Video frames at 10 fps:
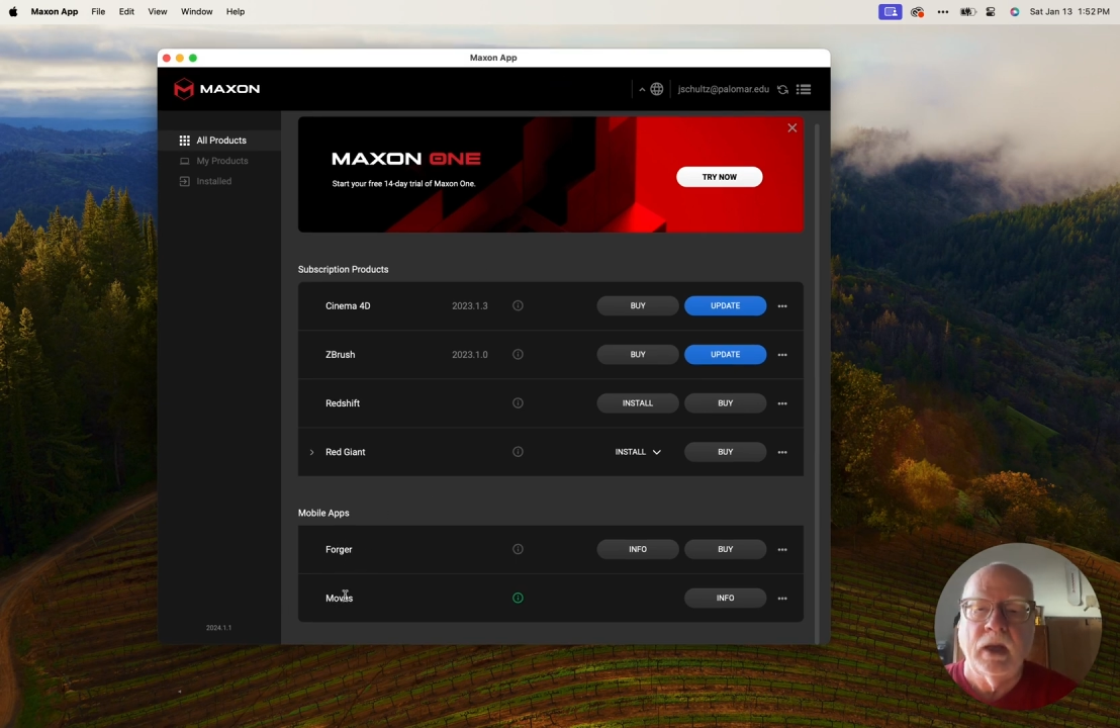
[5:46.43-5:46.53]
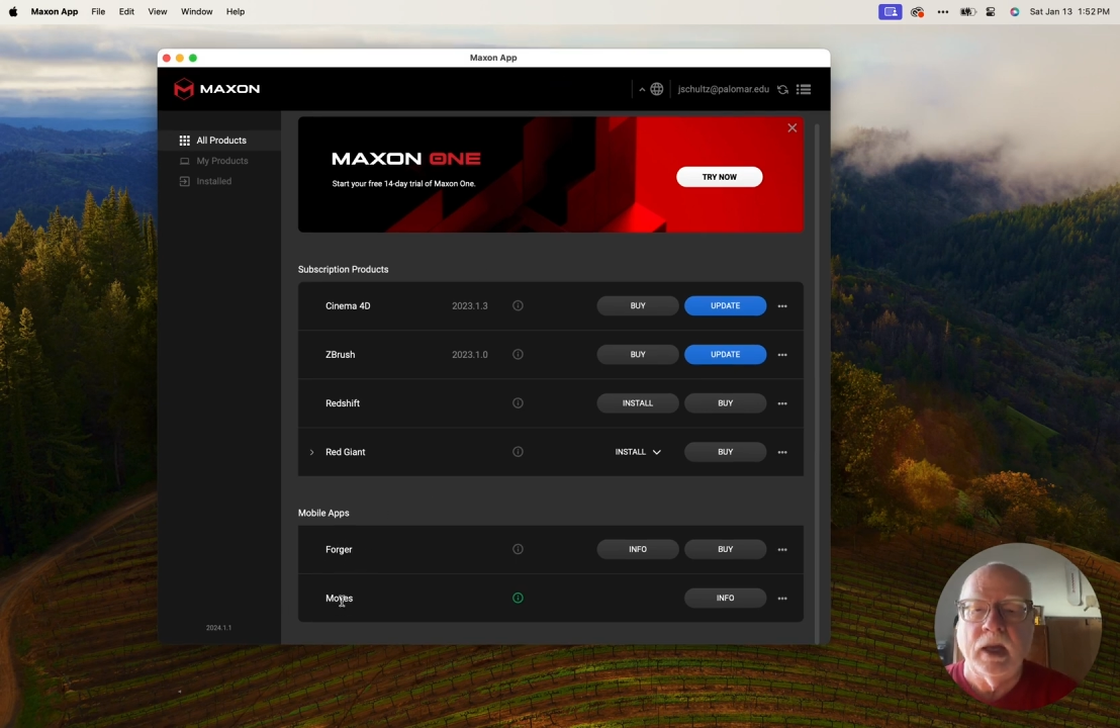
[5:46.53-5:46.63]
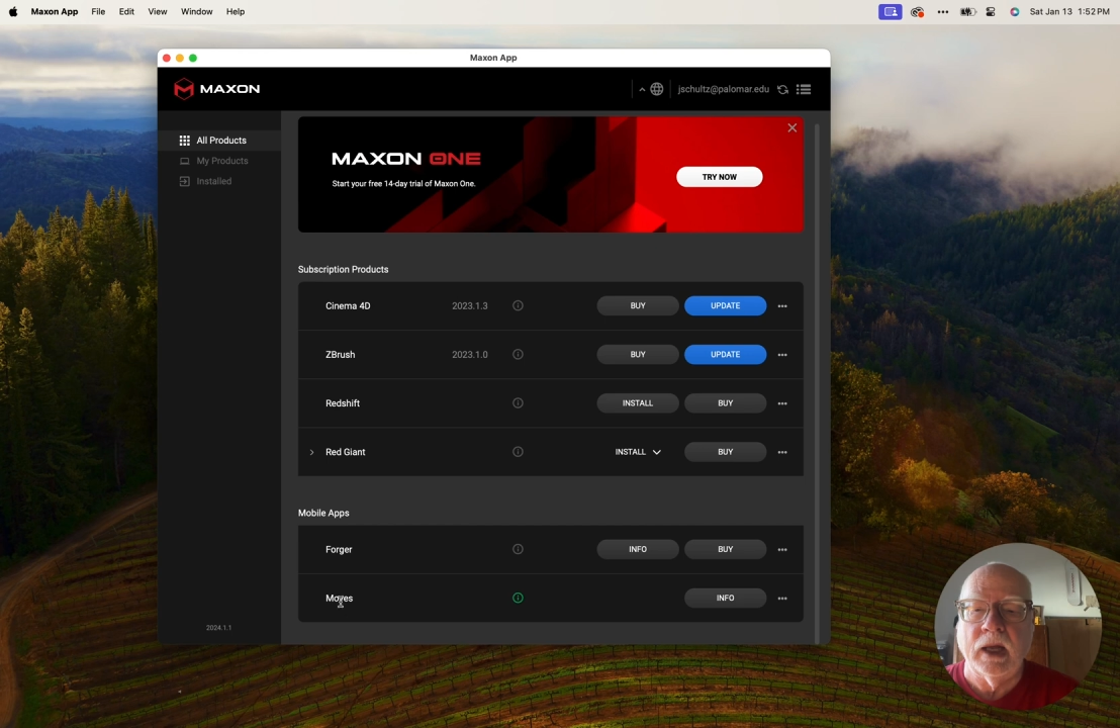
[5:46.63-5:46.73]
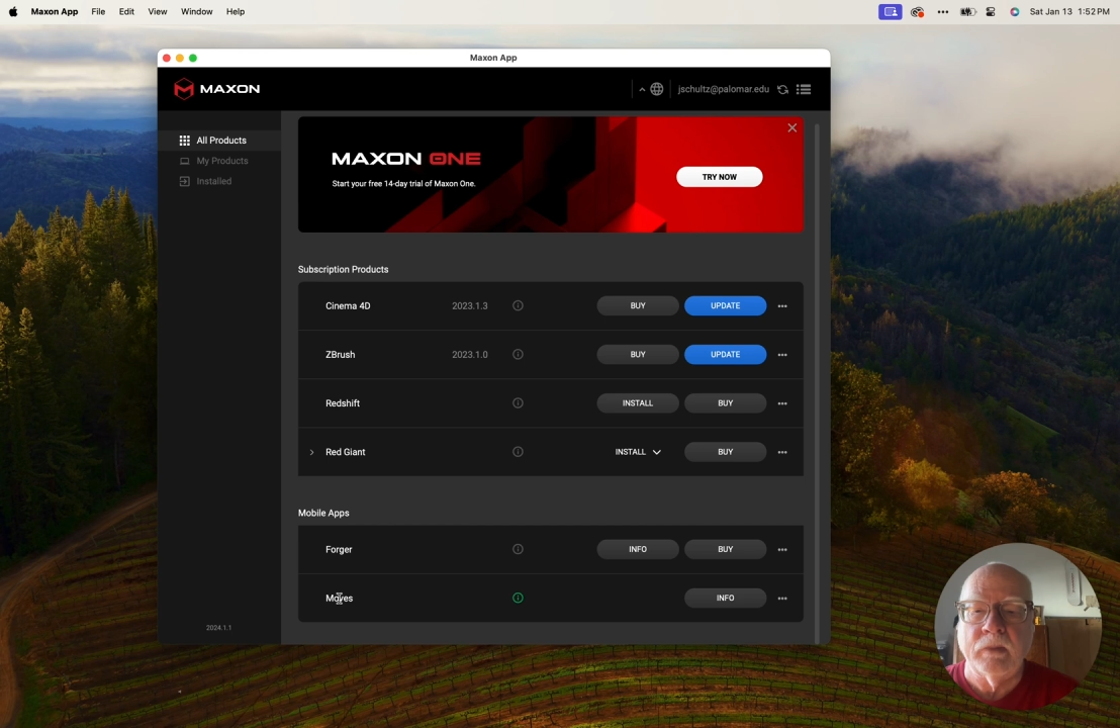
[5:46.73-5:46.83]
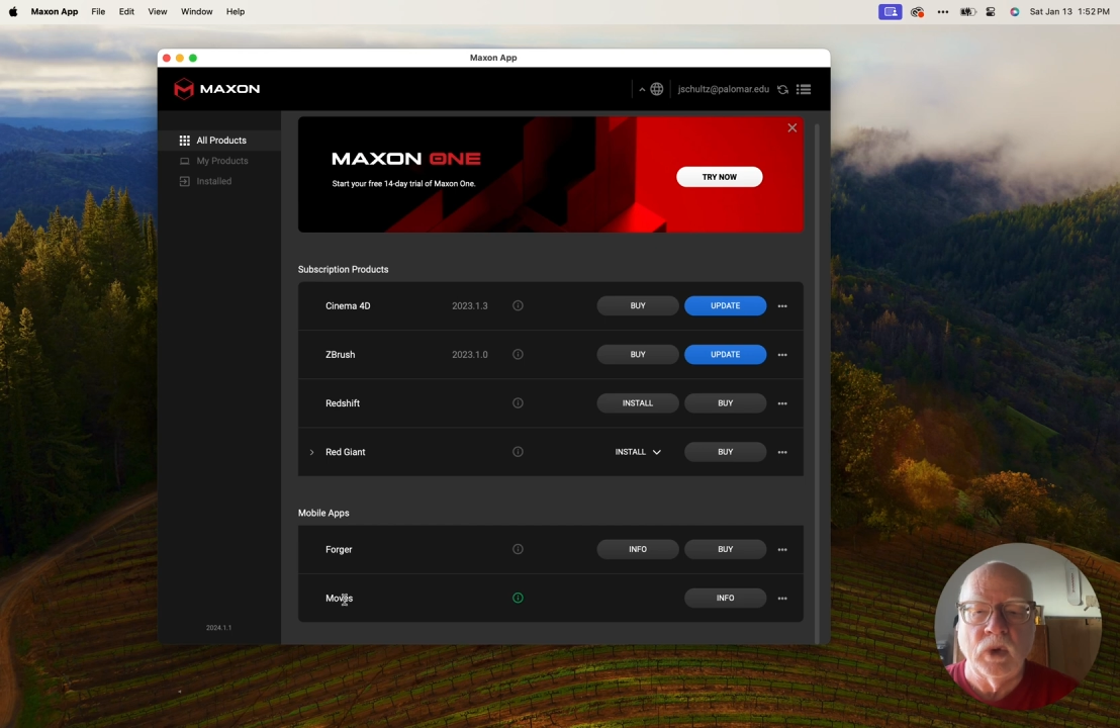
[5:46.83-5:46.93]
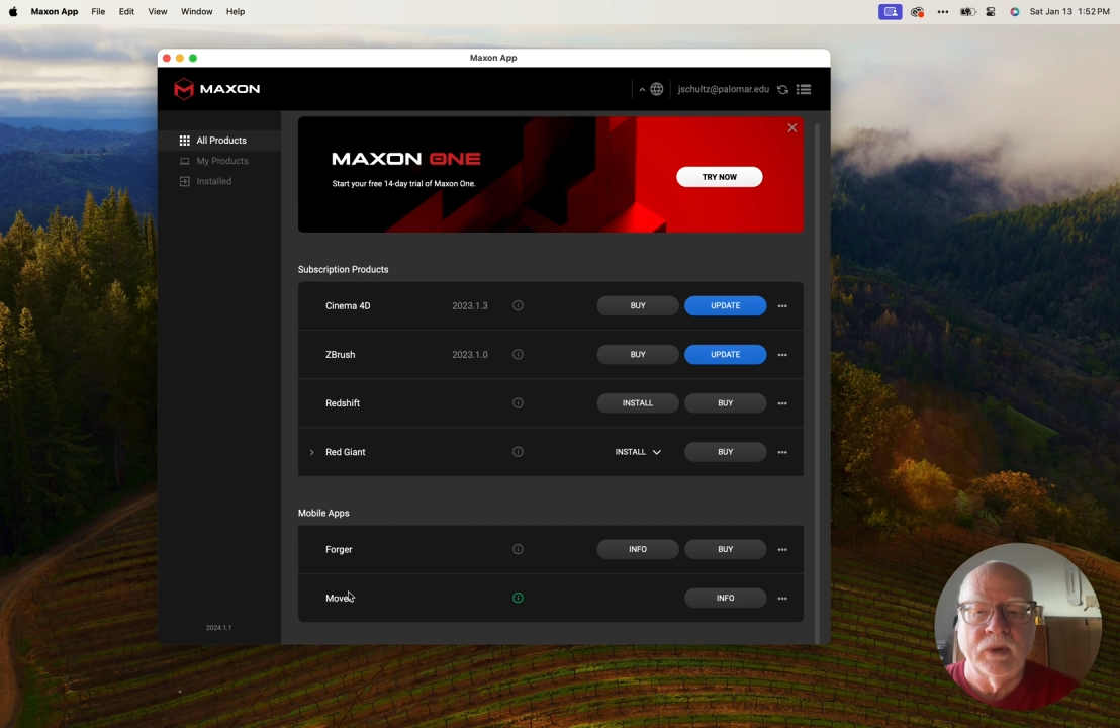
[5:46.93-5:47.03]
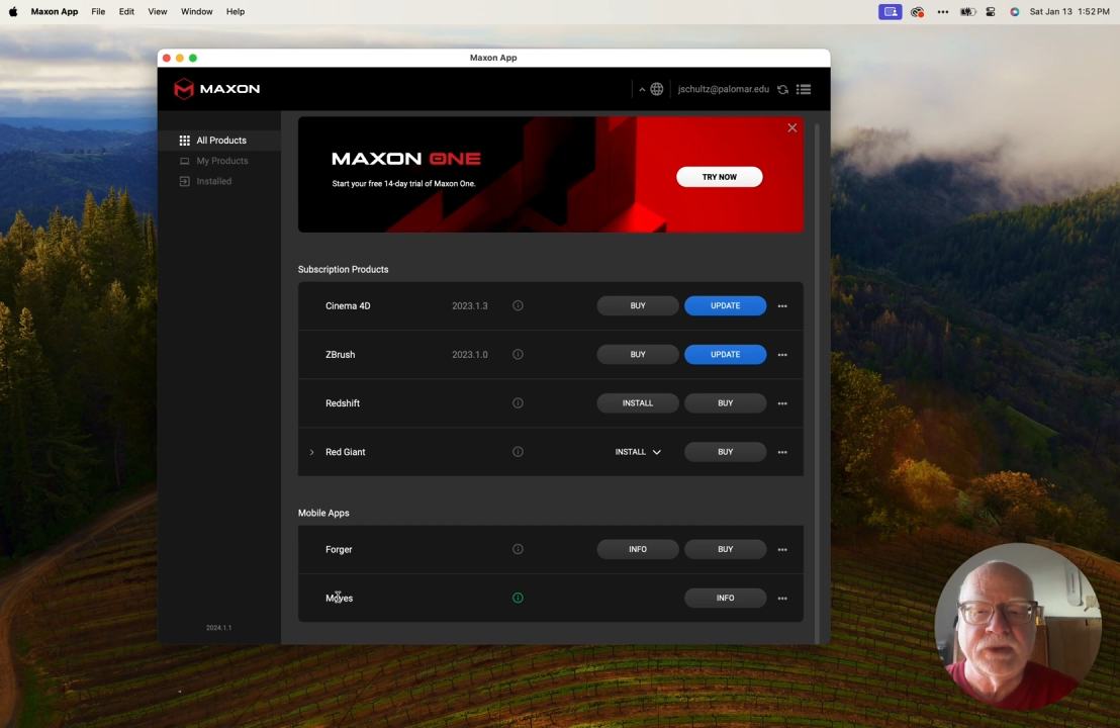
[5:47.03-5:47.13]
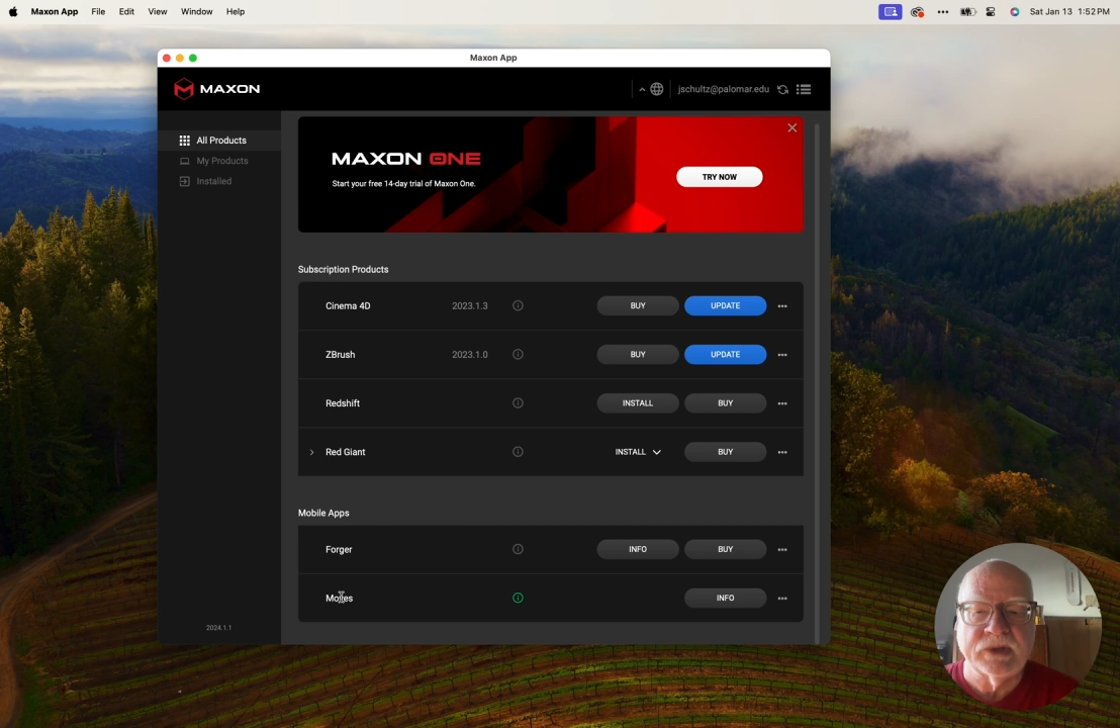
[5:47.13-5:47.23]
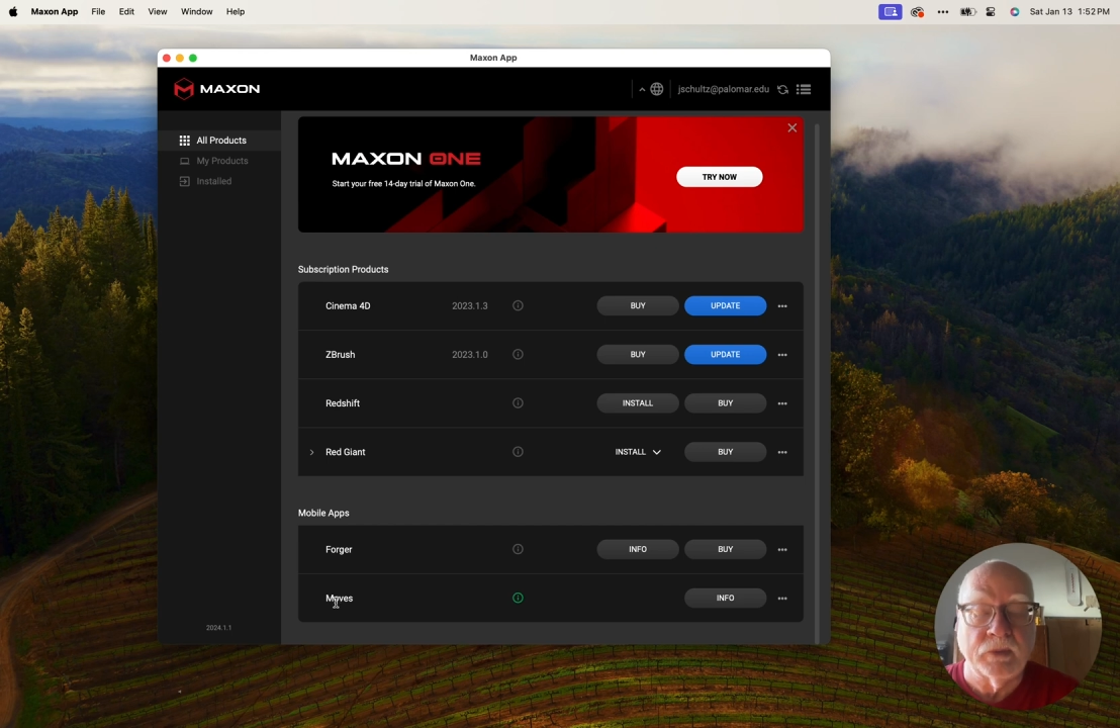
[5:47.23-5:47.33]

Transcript: And Moves is a